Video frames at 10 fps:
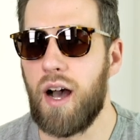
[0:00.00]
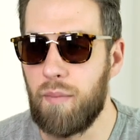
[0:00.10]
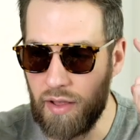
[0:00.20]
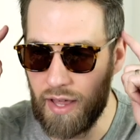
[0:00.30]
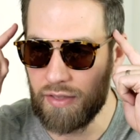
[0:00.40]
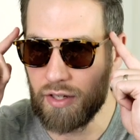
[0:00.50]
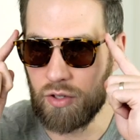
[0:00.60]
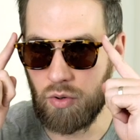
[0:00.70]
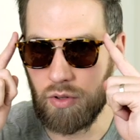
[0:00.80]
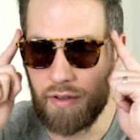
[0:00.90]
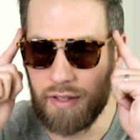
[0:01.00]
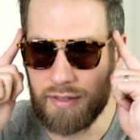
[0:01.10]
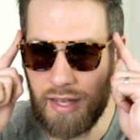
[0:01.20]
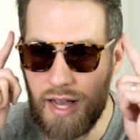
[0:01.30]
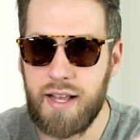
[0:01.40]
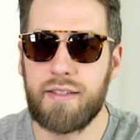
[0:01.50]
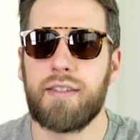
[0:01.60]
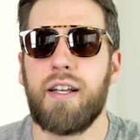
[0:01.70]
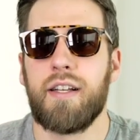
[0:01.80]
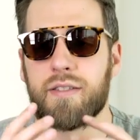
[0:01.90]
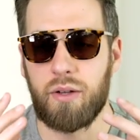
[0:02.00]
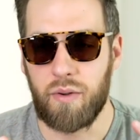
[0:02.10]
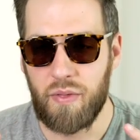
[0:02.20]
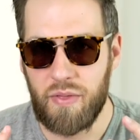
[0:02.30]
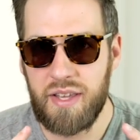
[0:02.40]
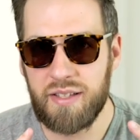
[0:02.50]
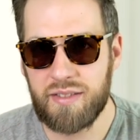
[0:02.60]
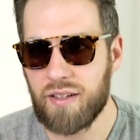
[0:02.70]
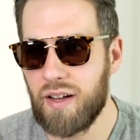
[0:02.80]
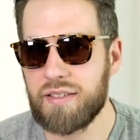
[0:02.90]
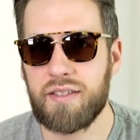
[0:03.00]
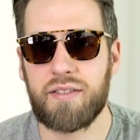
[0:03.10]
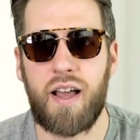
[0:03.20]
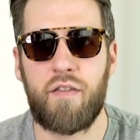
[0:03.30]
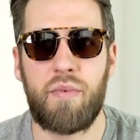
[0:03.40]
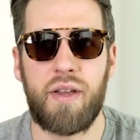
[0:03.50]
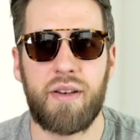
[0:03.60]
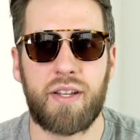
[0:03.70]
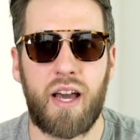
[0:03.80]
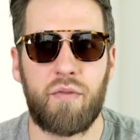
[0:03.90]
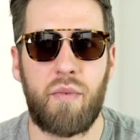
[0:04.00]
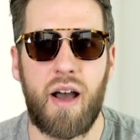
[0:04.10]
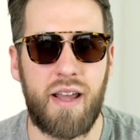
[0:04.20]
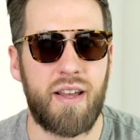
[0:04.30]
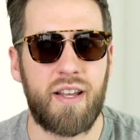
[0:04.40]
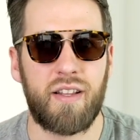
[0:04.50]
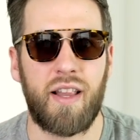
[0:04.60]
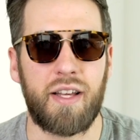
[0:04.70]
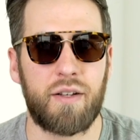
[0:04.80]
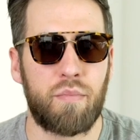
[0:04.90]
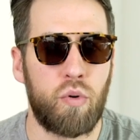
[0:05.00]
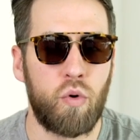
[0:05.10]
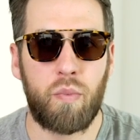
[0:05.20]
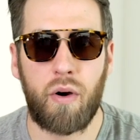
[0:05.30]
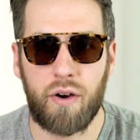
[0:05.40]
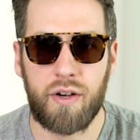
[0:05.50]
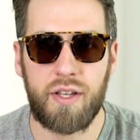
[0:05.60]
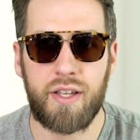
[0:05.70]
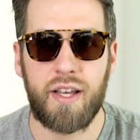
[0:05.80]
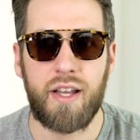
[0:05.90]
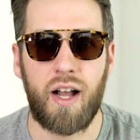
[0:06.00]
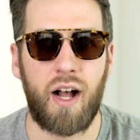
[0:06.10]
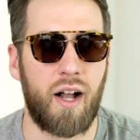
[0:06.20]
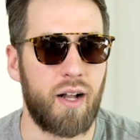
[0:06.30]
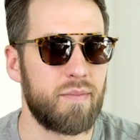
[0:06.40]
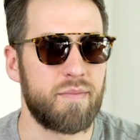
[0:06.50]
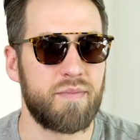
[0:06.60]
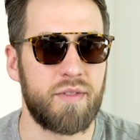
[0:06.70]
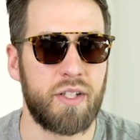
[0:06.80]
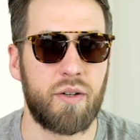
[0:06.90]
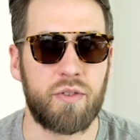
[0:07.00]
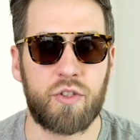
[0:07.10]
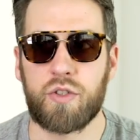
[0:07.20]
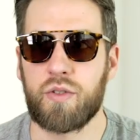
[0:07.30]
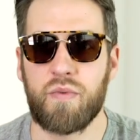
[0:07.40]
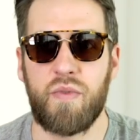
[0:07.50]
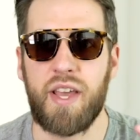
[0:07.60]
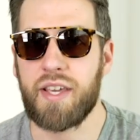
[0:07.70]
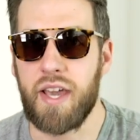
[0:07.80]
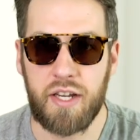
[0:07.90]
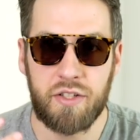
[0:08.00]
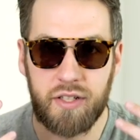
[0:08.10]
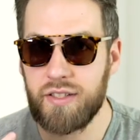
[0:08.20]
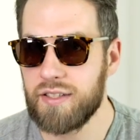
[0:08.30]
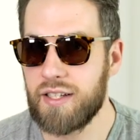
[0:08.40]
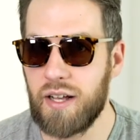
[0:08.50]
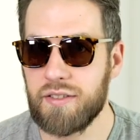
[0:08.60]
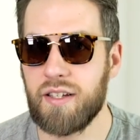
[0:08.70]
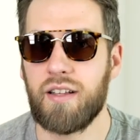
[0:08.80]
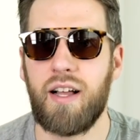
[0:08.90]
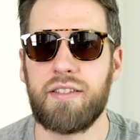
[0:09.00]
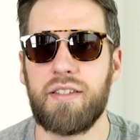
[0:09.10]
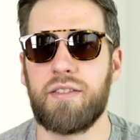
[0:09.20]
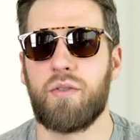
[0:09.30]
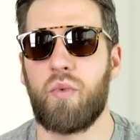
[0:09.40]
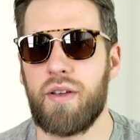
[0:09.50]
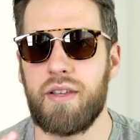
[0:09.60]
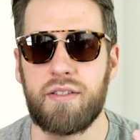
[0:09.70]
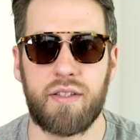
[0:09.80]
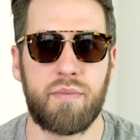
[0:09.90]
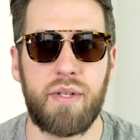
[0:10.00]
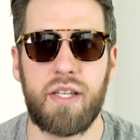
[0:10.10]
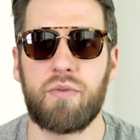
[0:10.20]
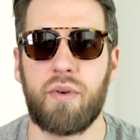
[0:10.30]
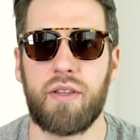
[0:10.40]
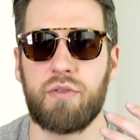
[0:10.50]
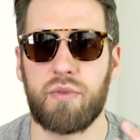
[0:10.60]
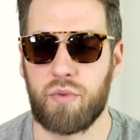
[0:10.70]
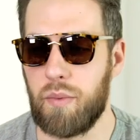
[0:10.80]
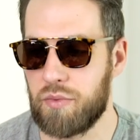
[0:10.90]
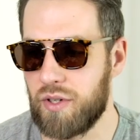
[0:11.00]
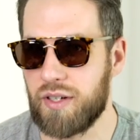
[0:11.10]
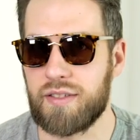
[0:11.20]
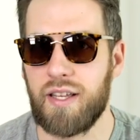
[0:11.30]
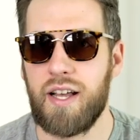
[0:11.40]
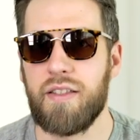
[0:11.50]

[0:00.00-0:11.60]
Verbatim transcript: Um, I like the gold on the sides. So these sunglasses have been kind of my like pool party, um, you know, vacation style sunglasses. Wear these to the beach, wear these with swim trunks.